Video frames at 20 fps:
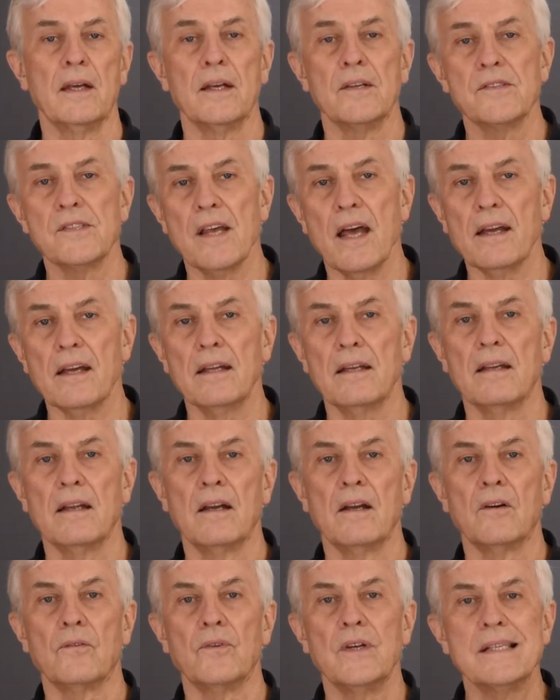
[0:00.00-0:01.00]
Second,
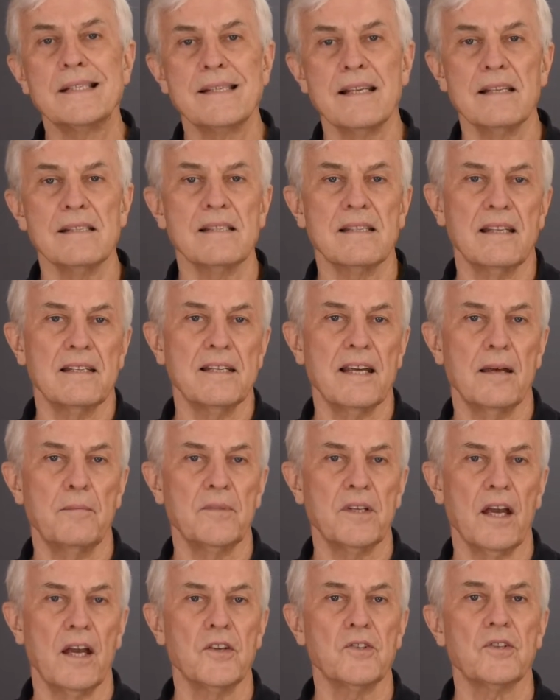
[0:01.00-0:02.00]
resist the
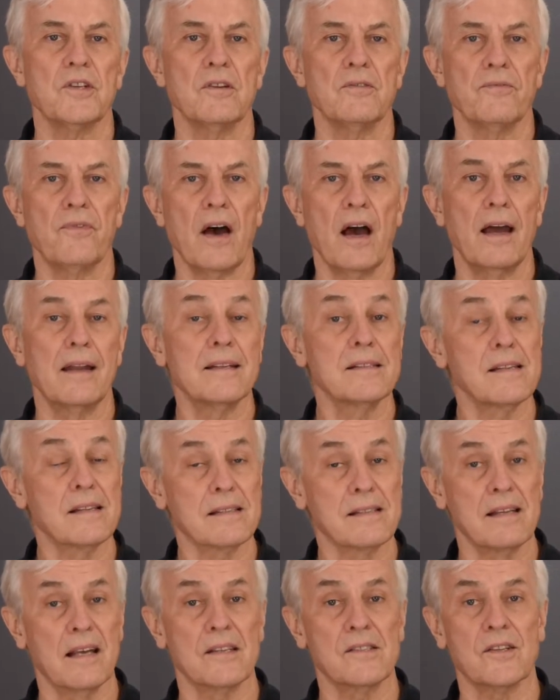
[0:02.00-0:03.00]
temptation to find a
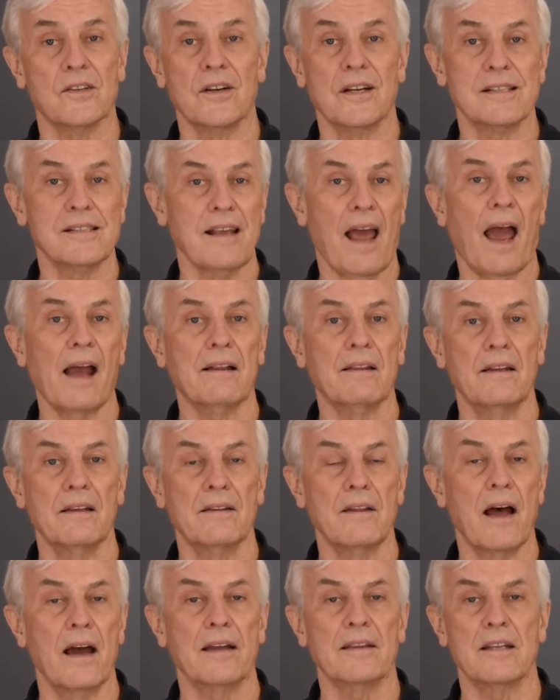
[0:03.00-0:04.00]
successor exactly
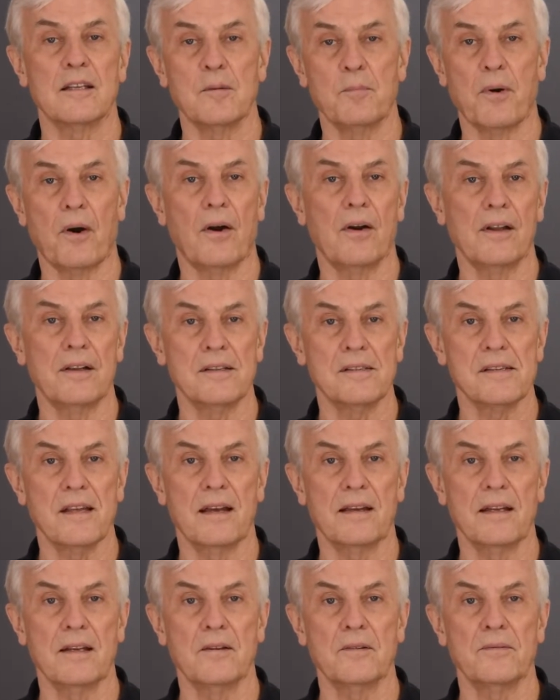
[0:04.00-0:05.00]
like the departing
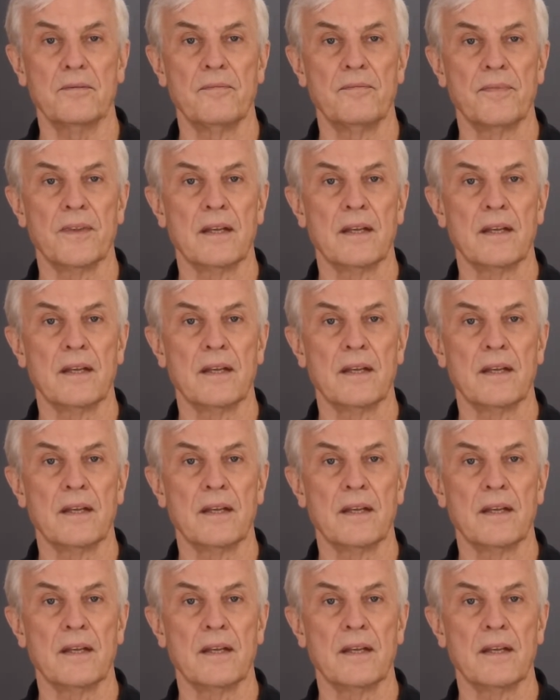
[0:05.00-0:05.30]
executive.